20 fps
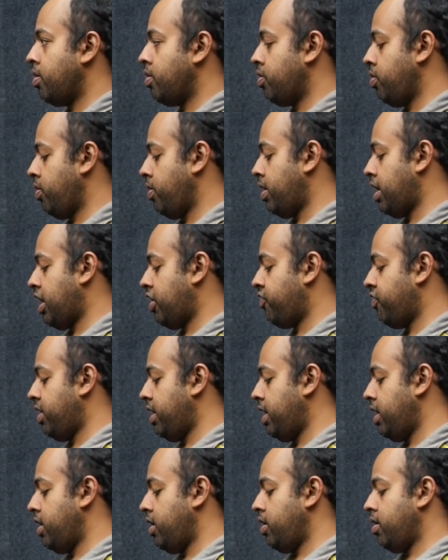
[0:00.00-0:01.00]
you can
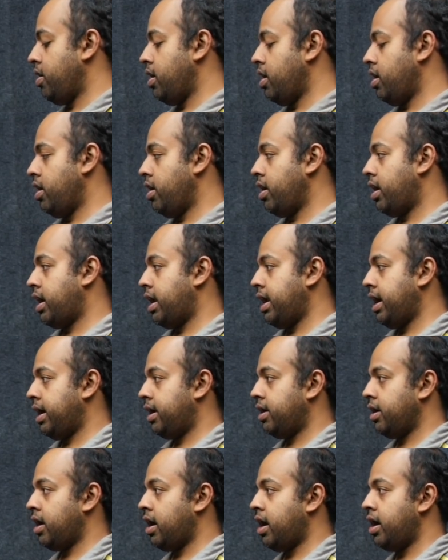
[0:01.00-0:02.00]
actually
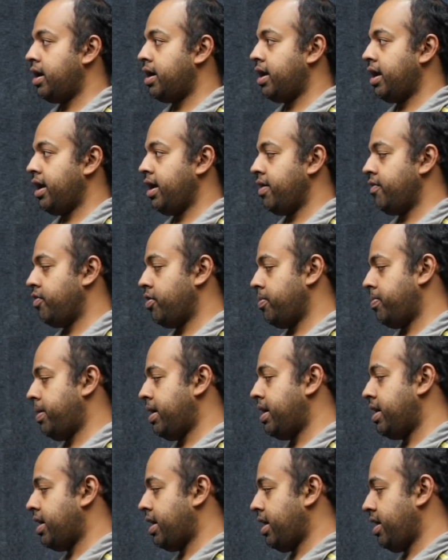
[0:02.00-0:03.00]
connect a hard drive or a
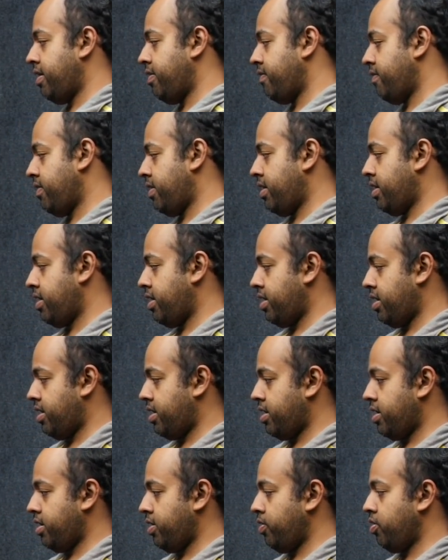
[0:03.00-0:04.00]
pen drive
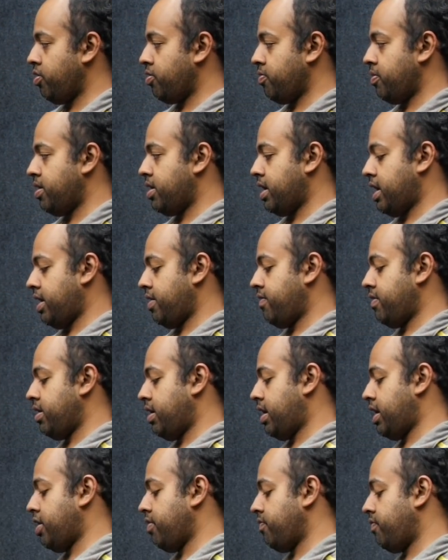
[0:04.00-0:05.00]
and a USB drive
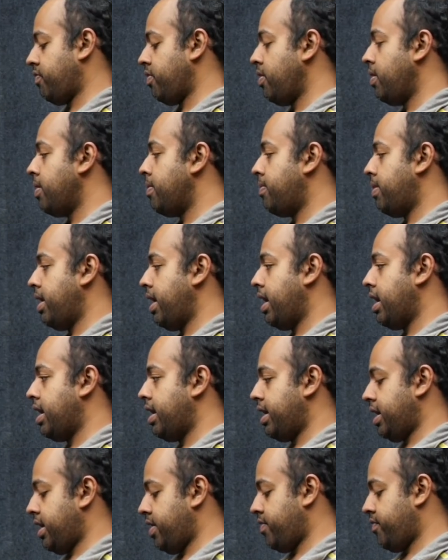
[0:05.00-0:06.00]
and kind of play
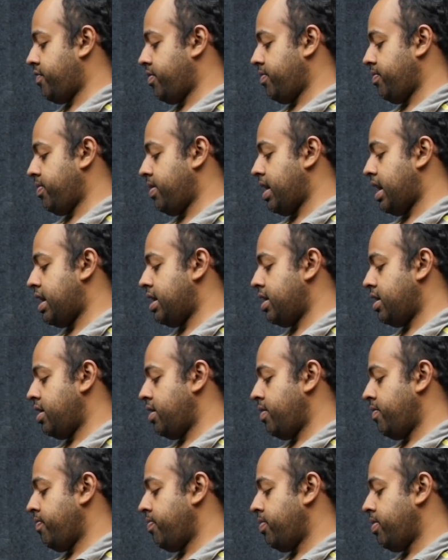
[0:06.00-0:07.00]
content from that.
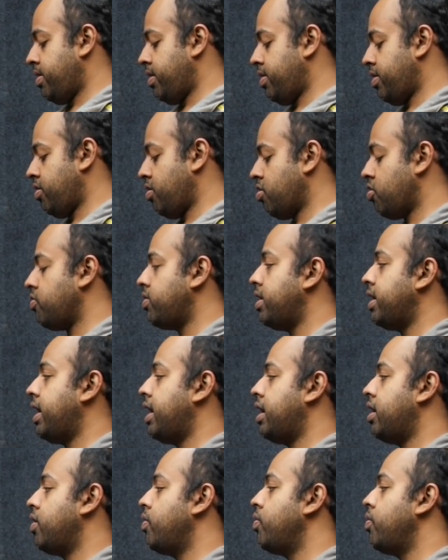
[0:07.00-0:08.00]
And there's also a
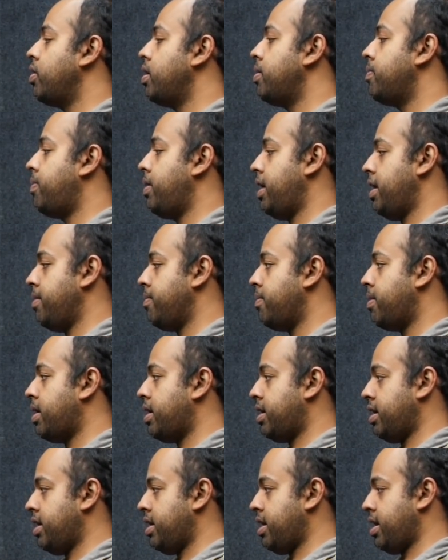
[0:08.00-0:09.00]
dedicated Google Play
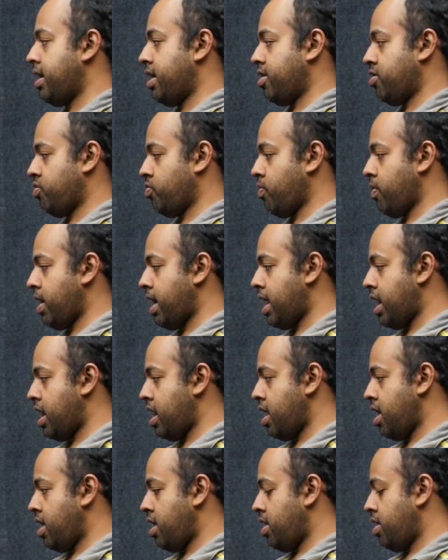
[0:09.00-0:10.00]
button as well,
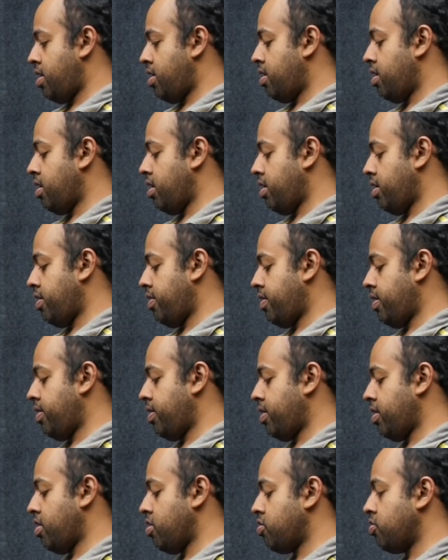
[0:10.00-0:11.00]

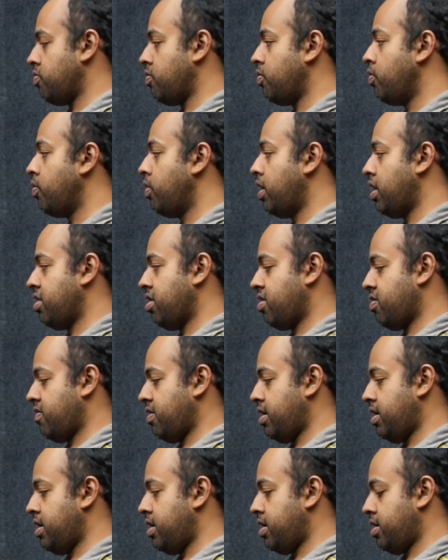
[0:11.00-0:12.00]
and there's a Google
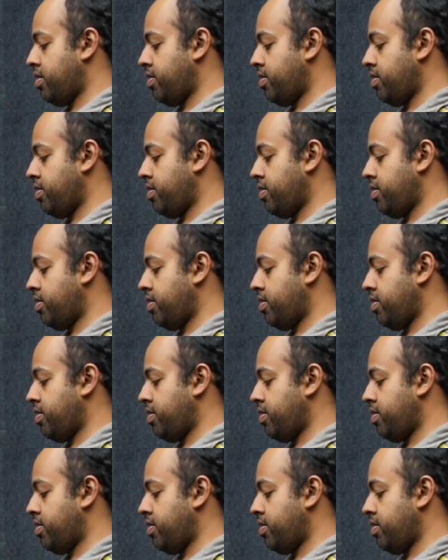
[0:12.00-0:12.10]
Assistant